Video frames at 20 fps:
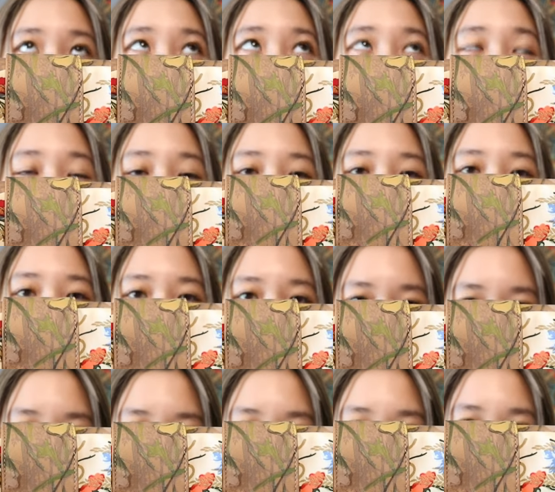this is the
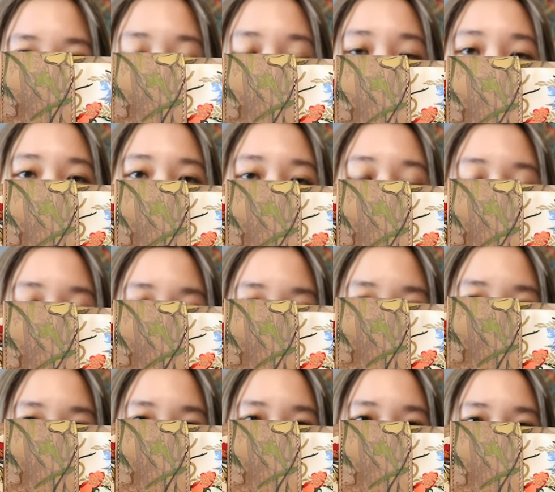hibiscus
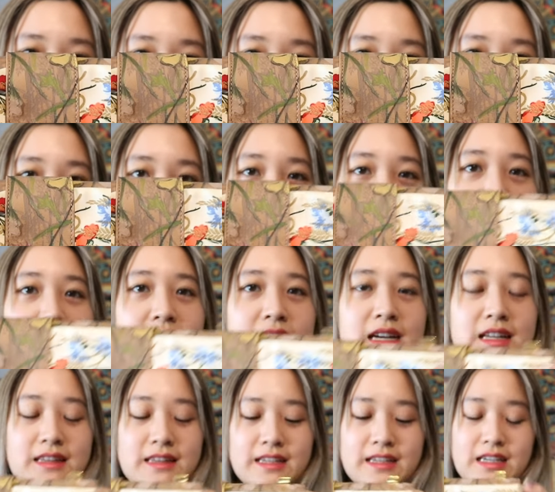Mitzah, which is
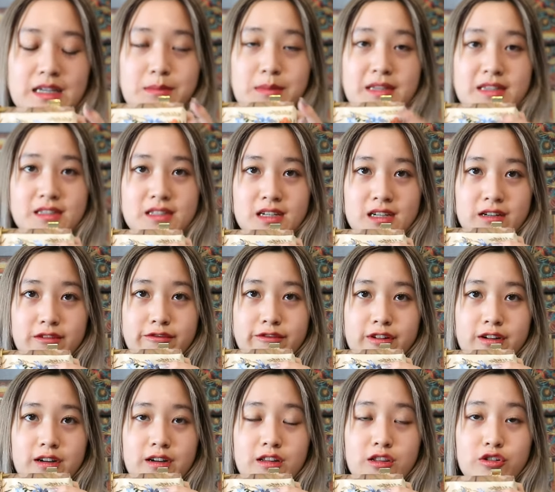the Mitzah
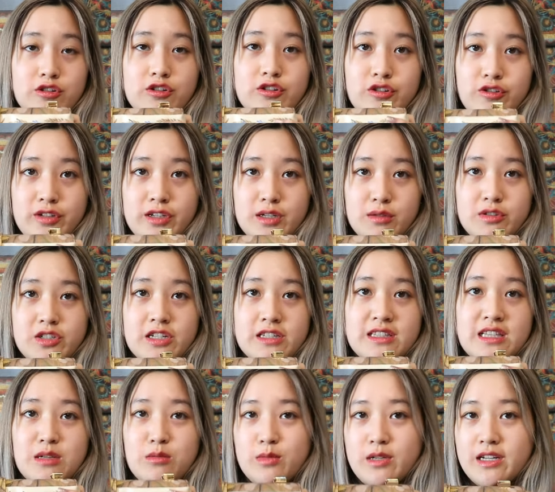for Lunar New Year, which is
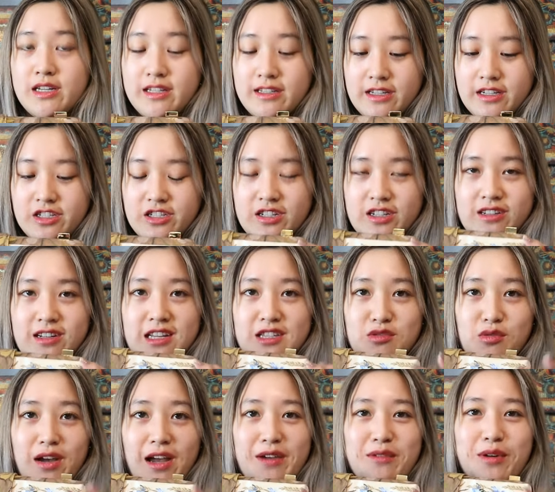limited edition. That's
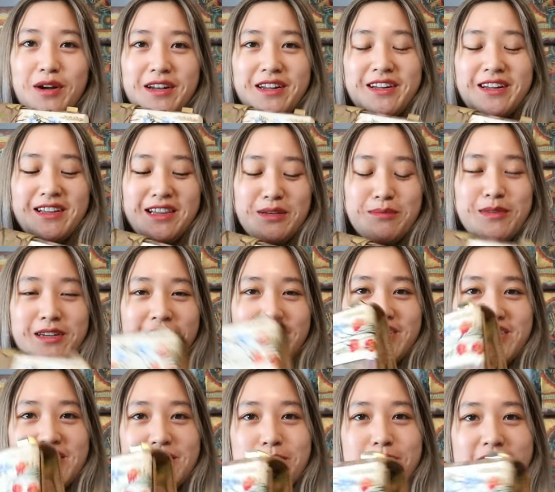why I wanted a limited
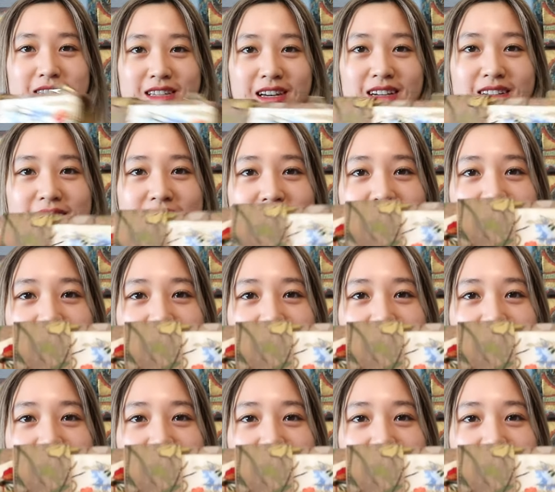edition Mitzah.